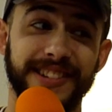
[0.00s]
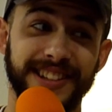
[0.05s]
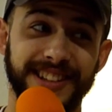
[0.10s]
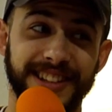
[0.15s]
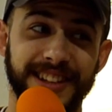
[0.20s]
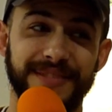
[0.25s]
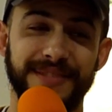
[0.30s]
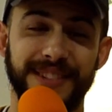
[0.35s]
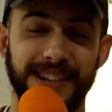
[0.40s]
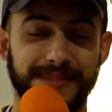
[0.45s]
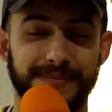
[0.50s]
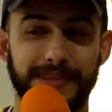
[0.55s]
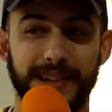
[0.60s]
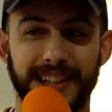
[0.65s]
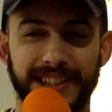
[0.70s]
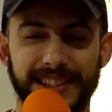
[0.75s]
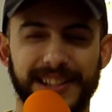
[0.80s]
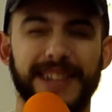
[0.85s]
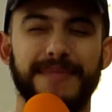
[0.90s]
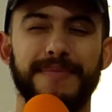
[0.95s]
they're
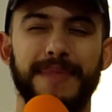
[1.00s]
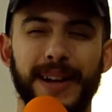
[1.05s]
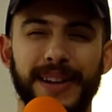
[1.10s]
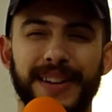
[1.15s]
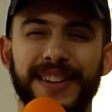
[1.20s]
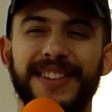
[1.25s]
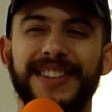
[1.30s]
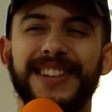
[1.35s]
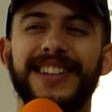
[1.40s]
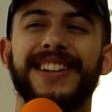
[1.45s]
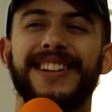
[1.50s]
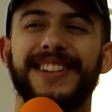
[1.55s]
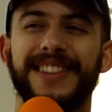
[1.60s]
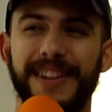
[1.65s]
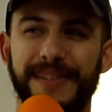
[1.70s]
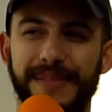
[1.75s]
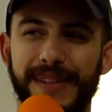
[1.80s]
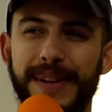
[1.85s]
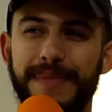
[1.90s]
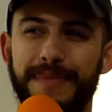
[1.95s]
vampires. They might think they're
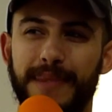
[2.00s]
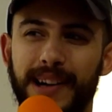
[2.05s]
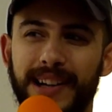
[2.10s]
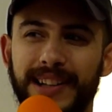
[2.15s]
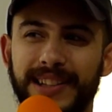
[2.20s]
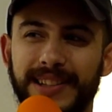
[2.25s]
vampires,